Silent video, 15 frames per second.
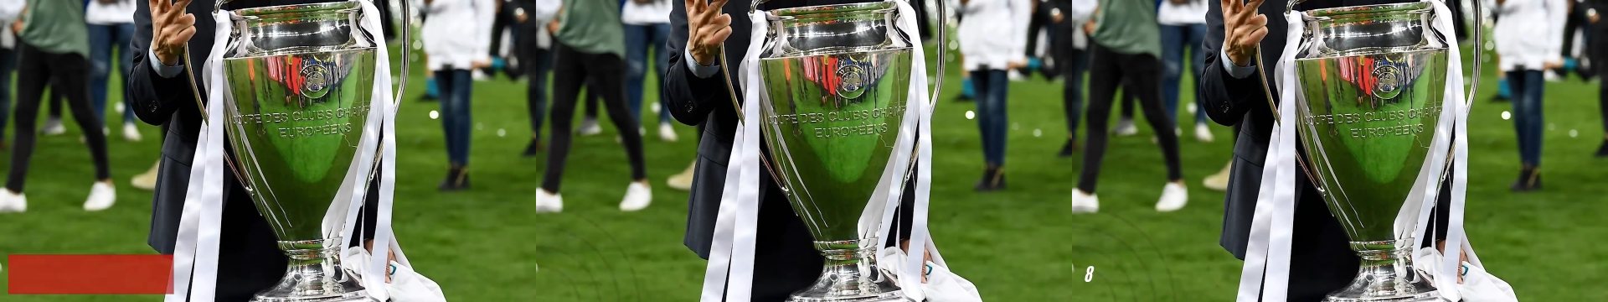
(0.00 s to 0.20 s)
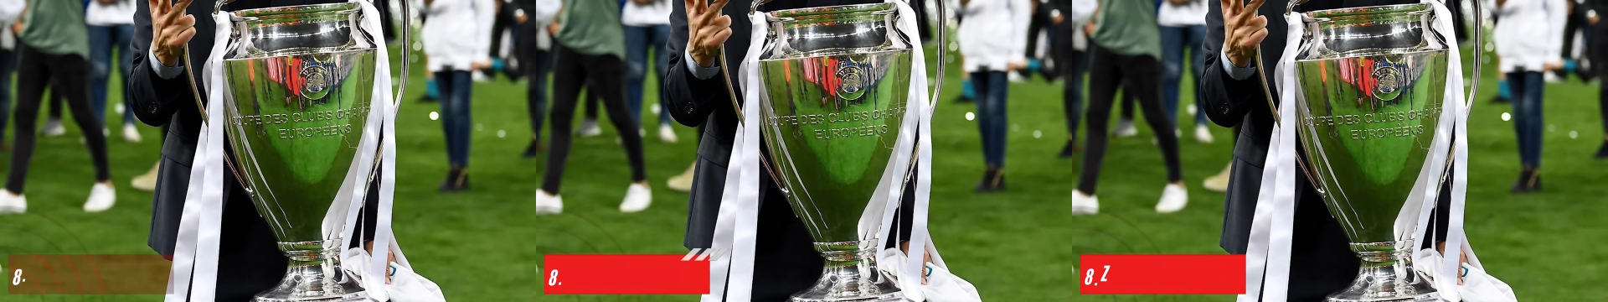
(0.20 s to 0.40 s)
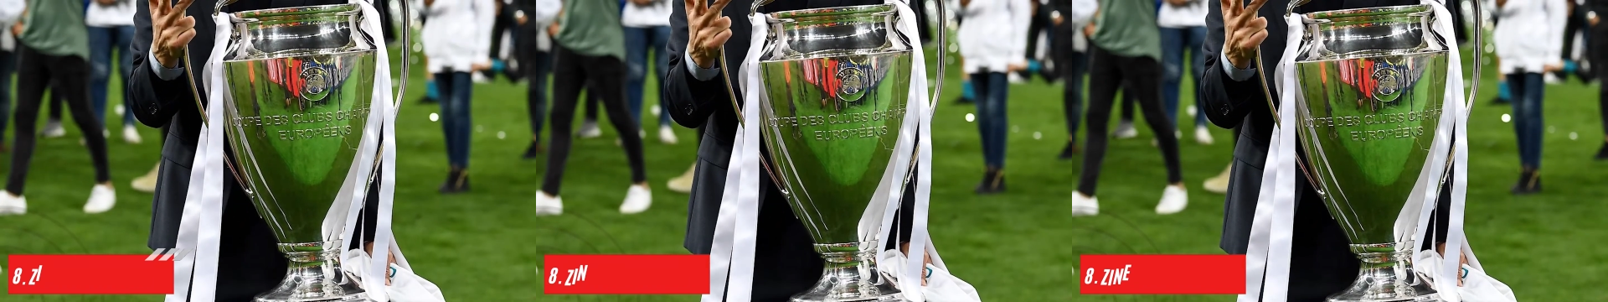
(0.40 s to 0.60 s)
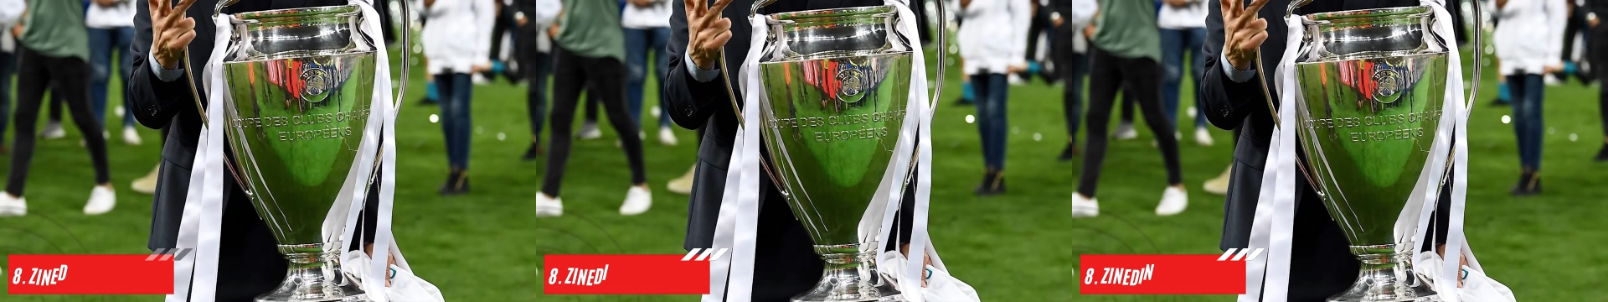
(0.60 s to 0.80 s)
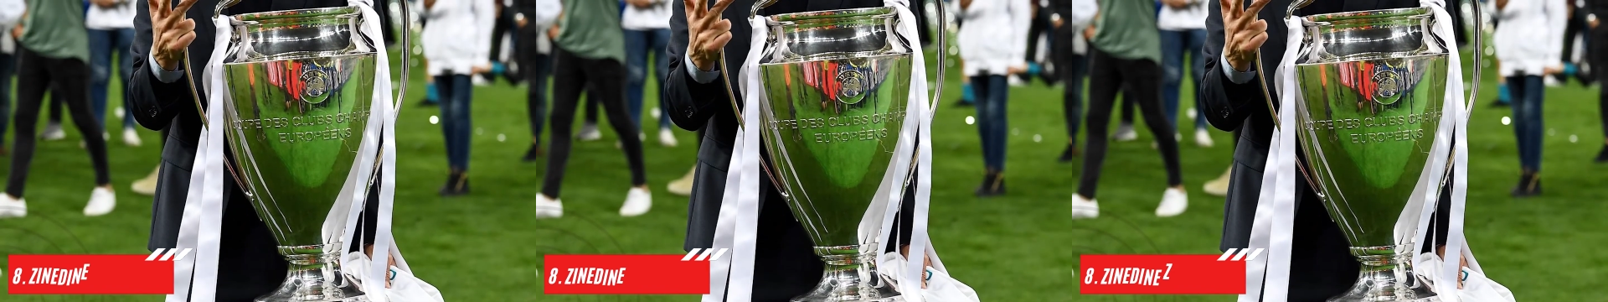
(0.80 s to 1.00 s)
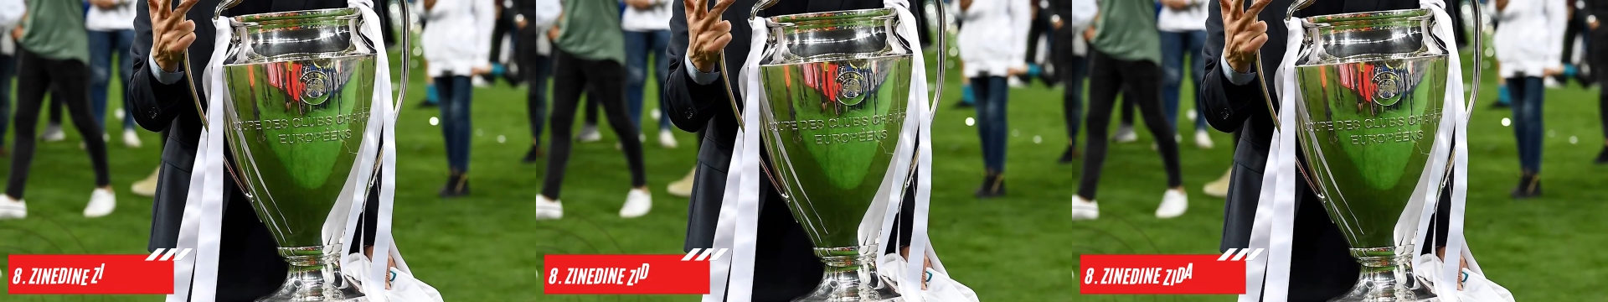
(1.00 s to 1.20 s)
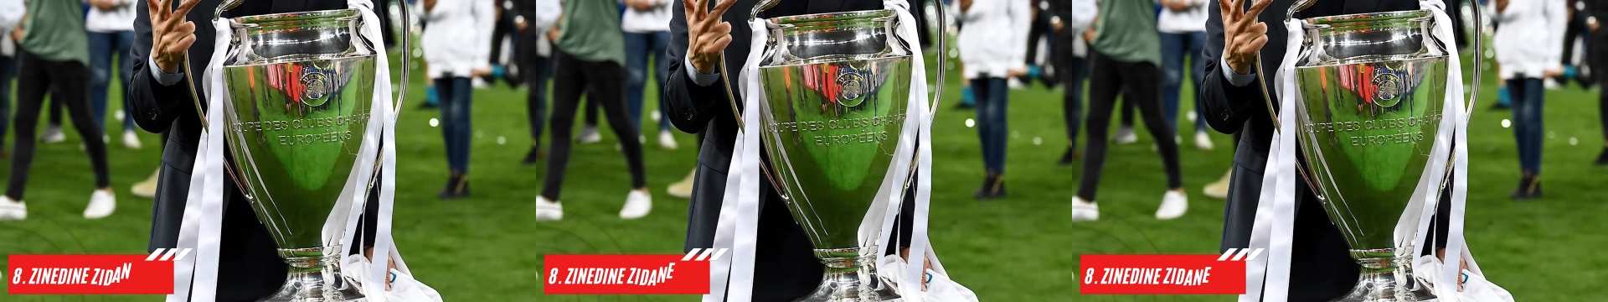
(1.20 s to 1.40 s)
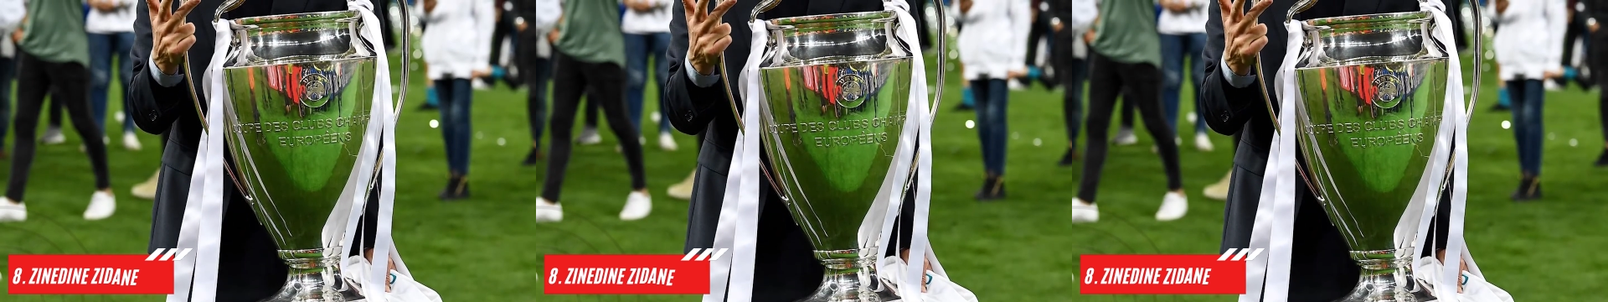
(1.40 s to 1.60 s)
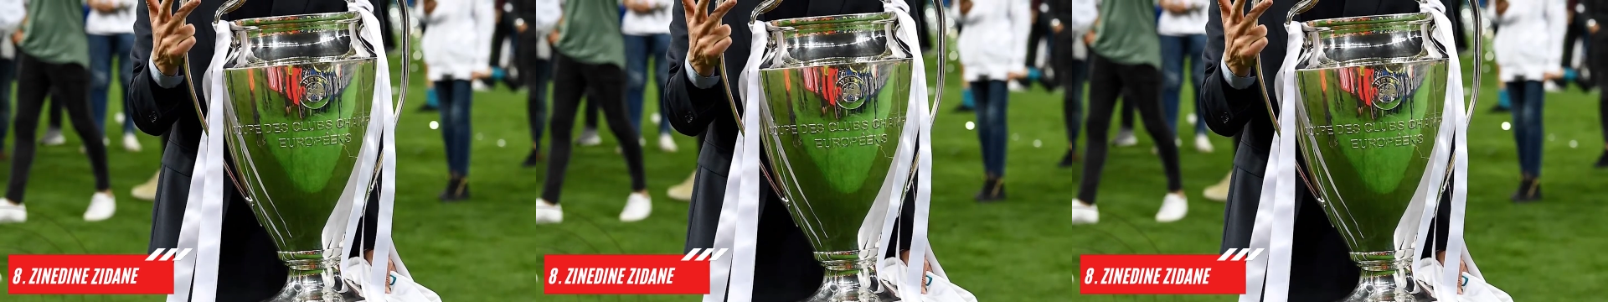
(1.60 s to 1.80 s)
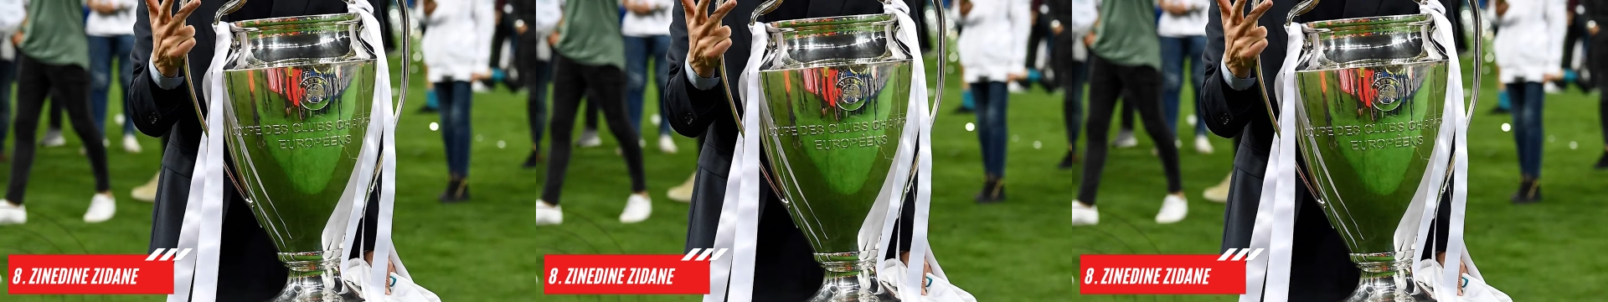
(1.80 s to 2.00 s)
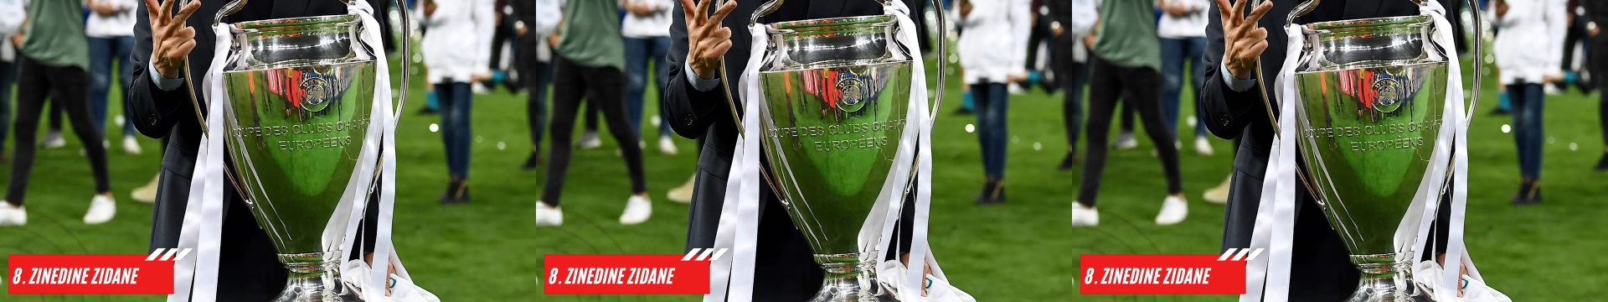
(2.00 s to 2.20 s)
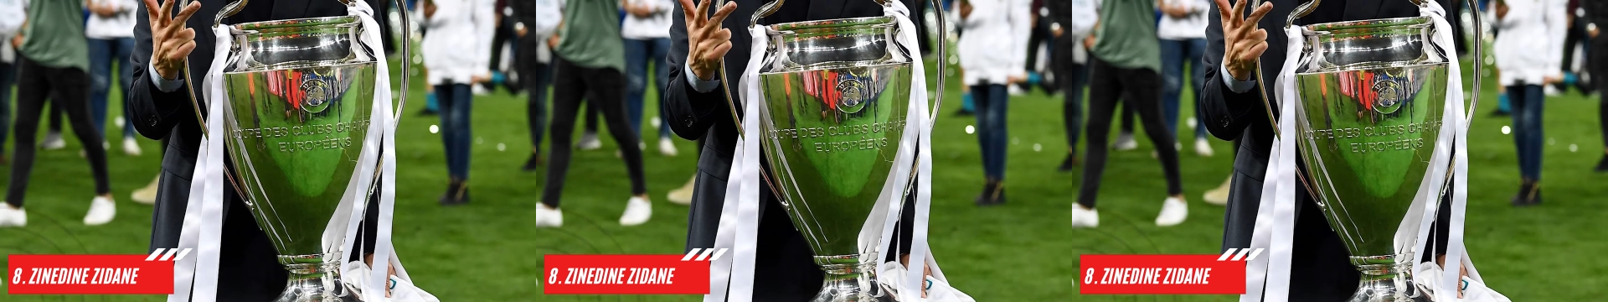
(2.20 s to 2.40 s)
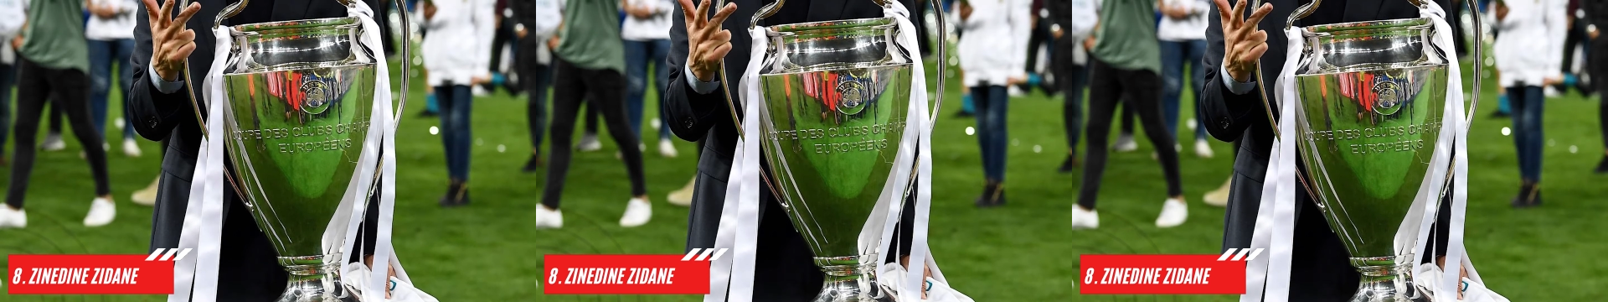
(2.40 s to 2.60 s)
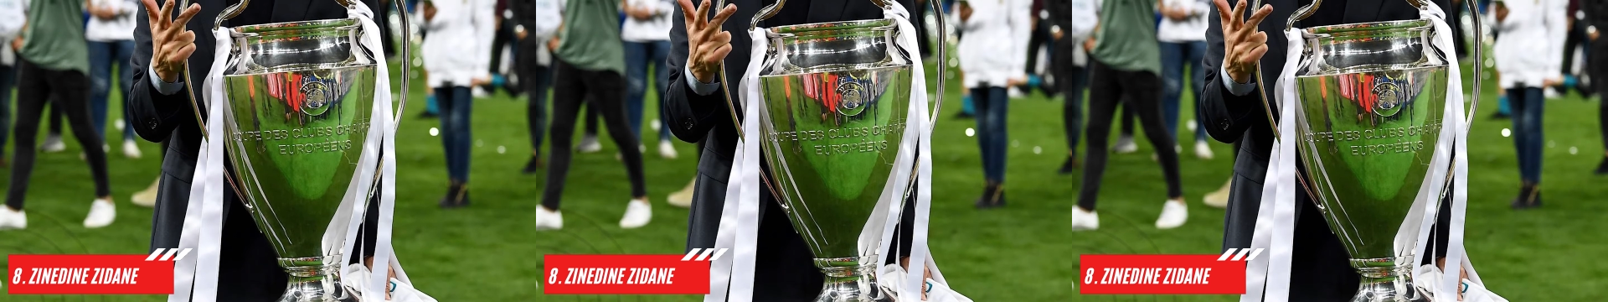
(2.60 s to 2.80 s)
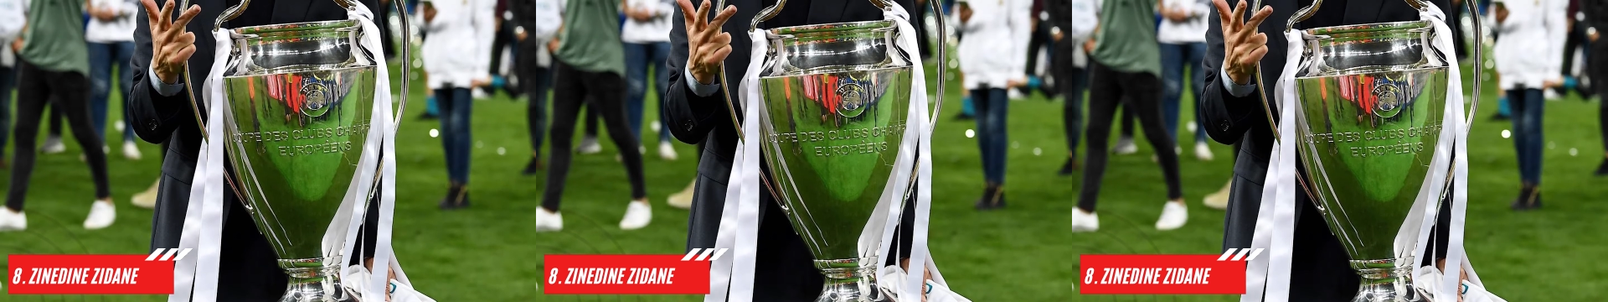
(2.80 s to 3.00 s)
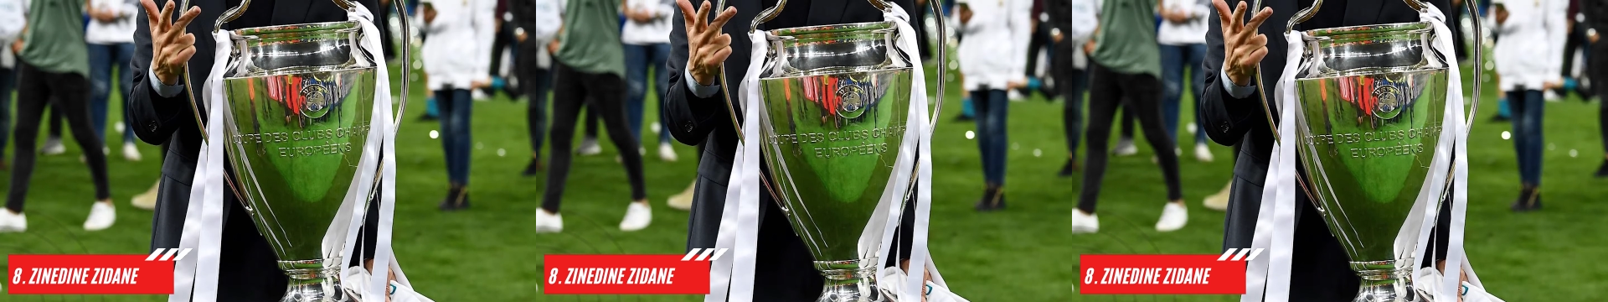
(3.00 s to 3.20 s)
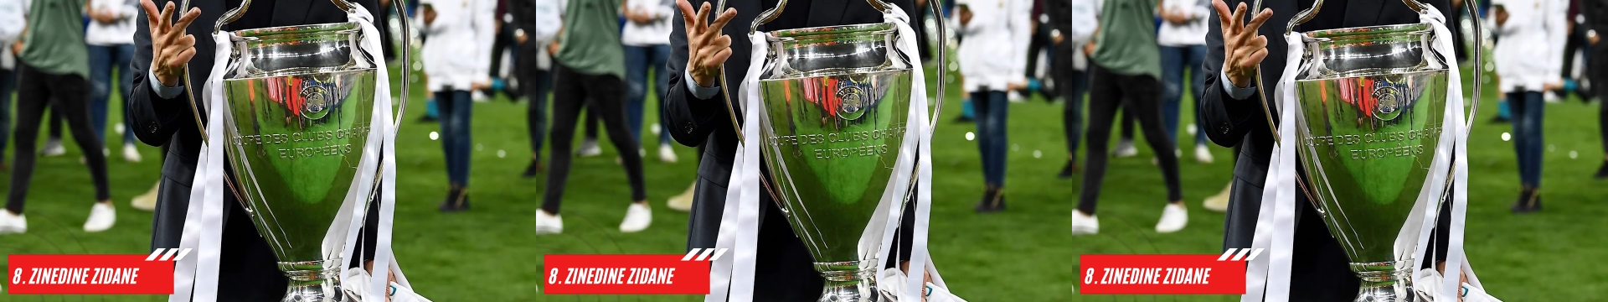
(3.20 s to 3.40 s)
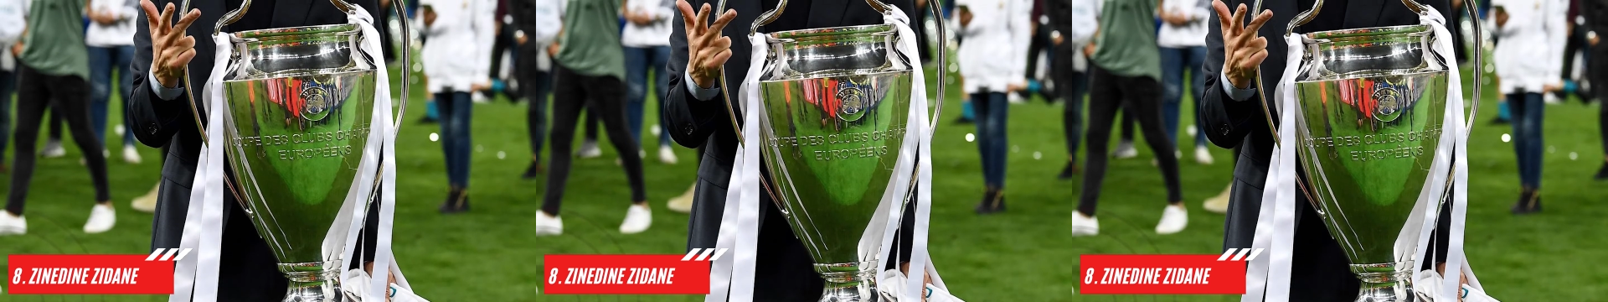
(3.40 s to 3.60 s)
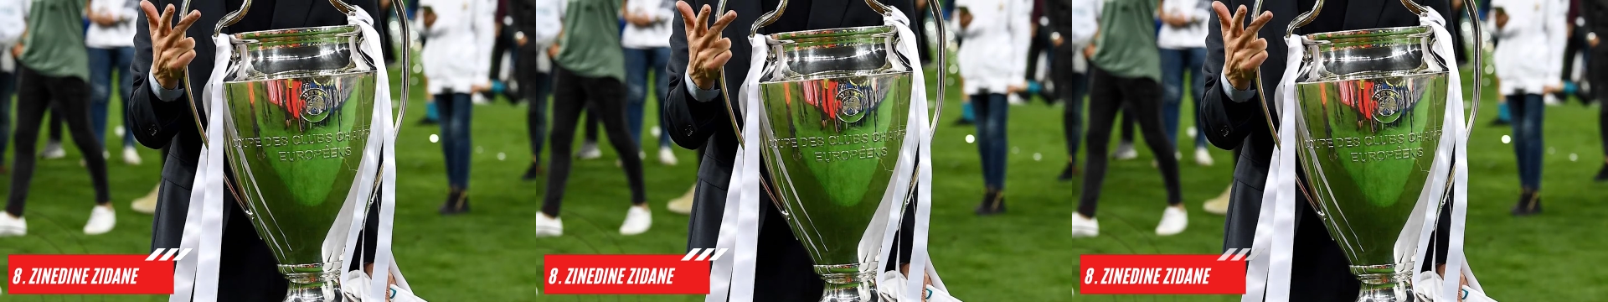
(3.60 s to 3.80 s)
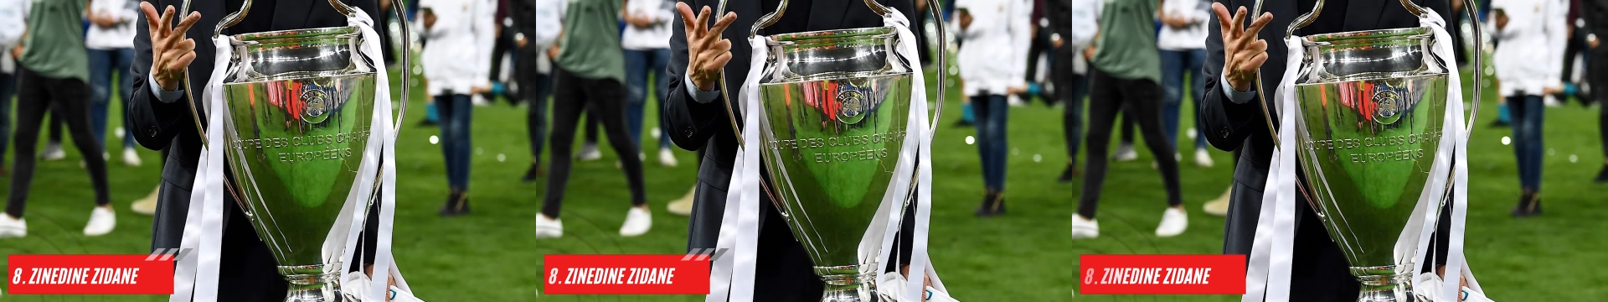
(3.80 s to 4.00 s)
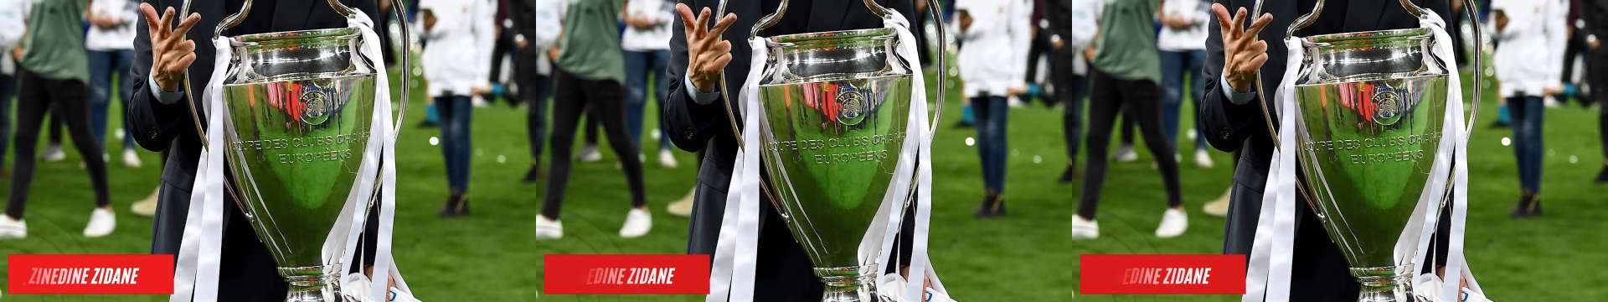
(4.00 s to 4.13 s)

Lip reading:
[unreadable: no face in view]